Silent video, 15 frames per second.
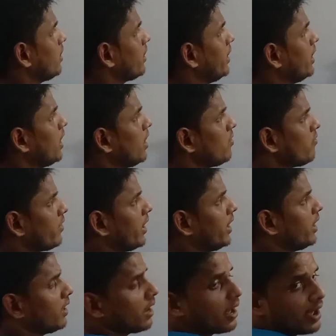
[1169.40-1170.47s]
renal
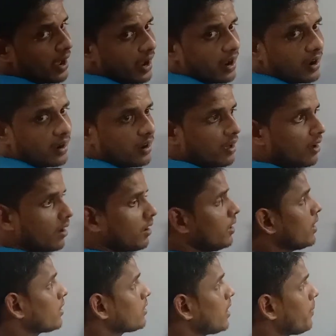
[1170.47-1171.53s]
vein, and
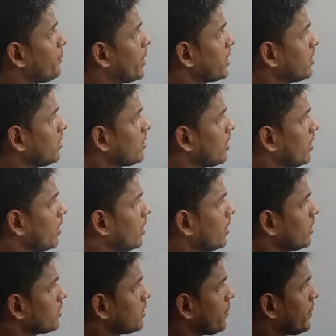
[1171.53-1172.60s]
the
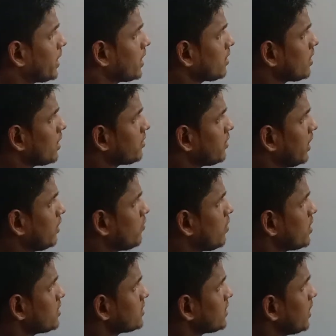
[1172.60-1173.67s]
particular thing,
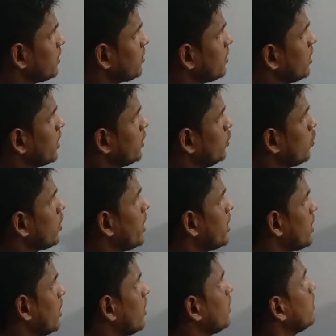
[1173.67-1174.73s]
what is that?
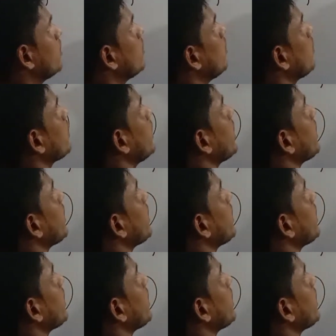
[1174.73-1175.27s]
Ureter. Okay,